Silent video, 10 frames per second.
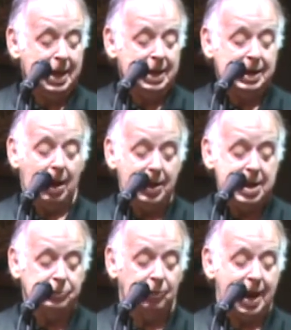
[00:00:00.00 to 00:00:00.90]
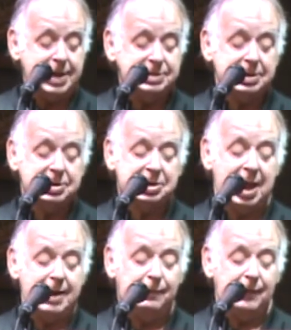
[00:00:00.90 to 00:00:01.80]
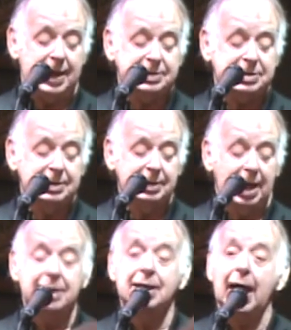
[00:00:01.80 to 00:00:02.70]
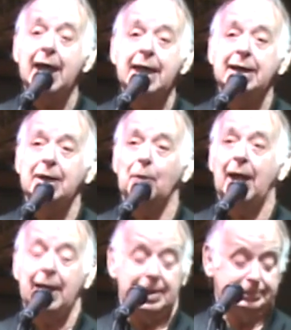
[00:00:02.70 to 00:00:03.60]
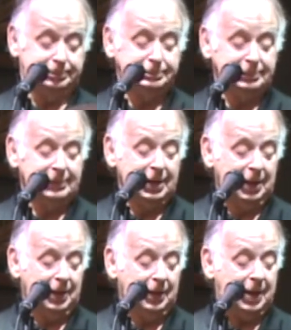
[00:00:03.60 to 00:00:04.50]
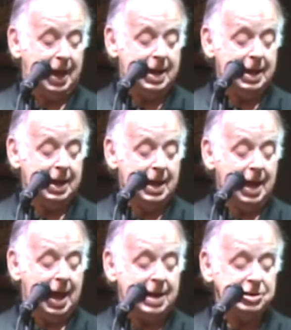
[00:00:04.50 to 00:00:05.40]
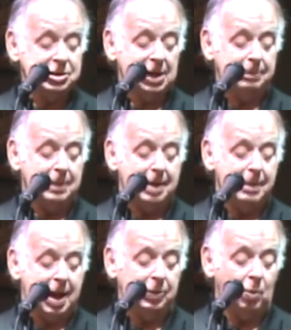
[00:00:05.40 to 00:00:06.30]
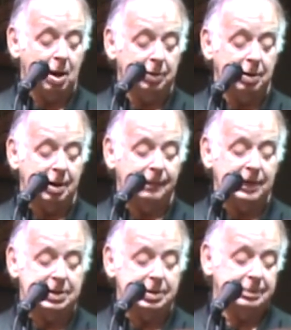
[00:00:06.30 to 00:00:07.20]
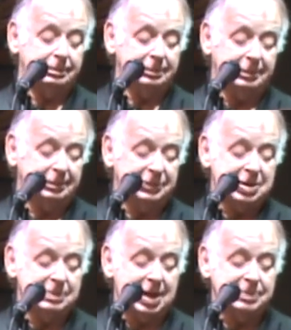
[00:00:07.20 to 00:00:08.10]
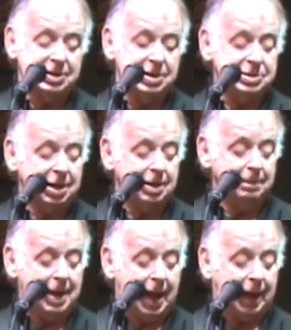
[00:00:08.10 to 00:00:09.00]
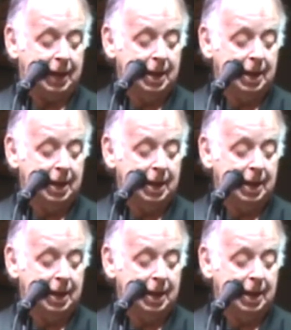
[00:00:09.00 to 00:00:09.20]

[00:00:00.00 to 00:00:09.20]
now eat right, stay fit, and die anyway. Okay? I just let my mind wander, and if it sometimes it doesn't come back.